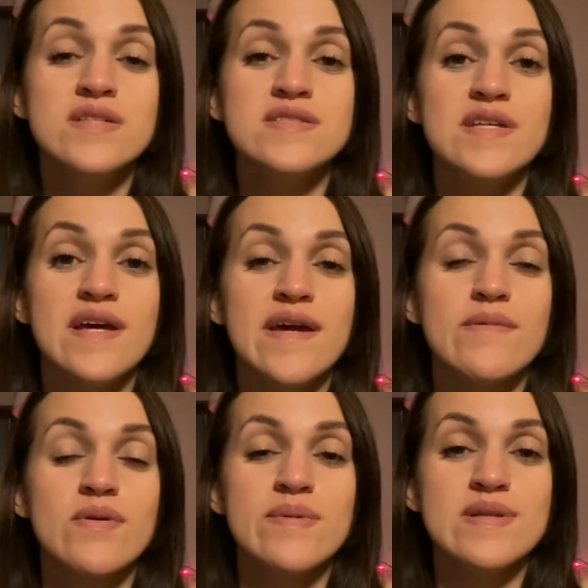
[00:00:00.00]
Today
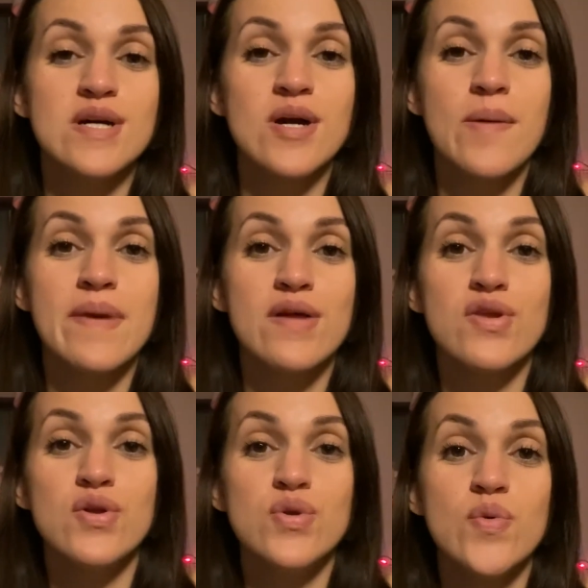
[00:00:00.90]
I'm going to be talking about
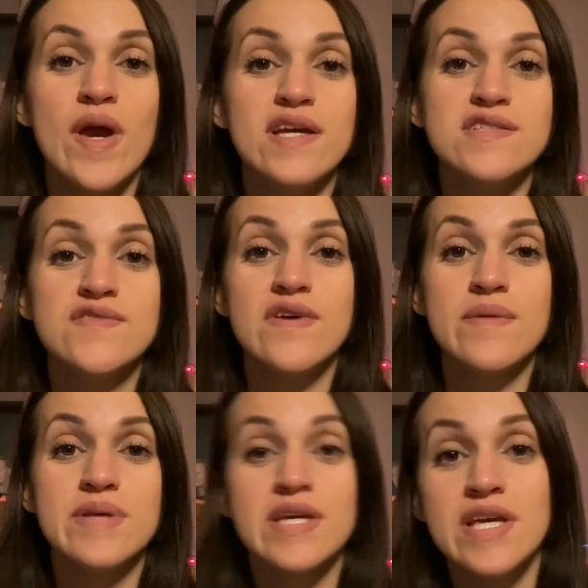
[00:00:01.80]
the new Ace
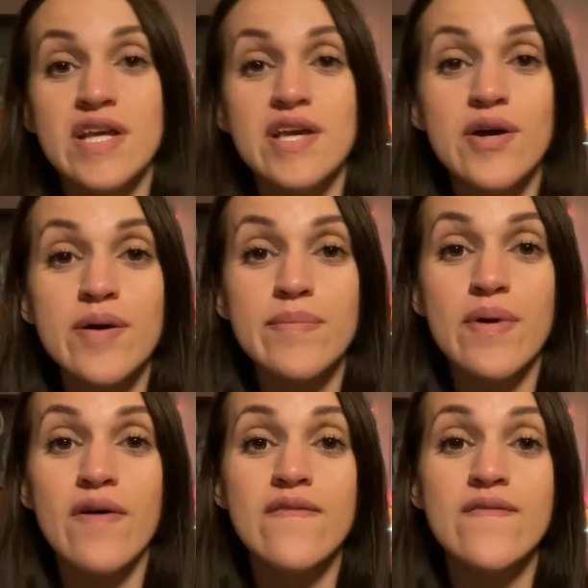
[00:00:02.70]
Family Giddy Up
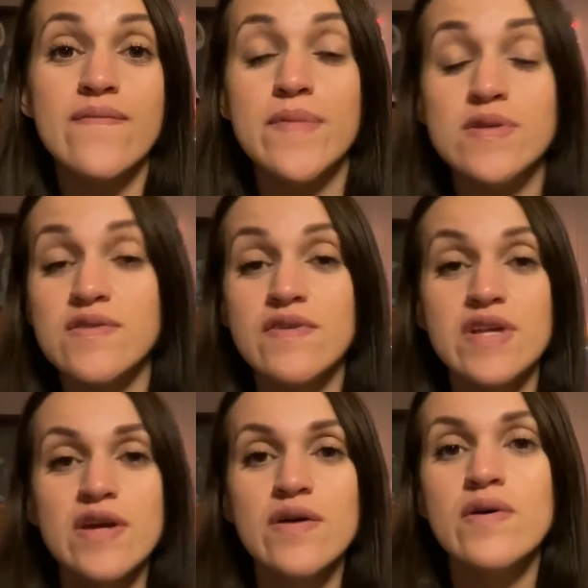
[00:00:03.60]
music
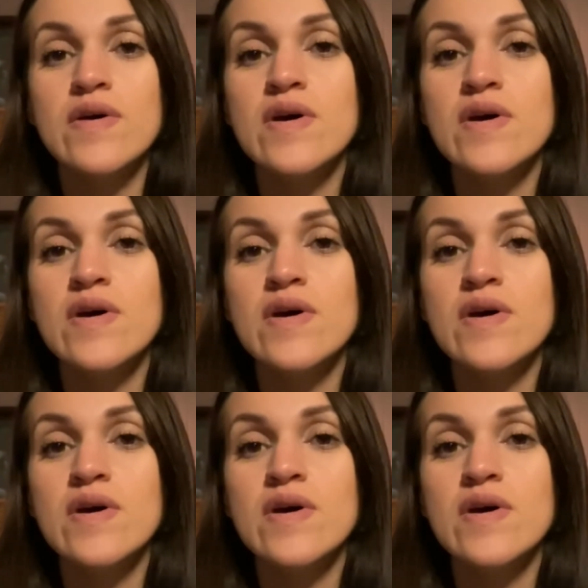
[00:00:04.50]
video.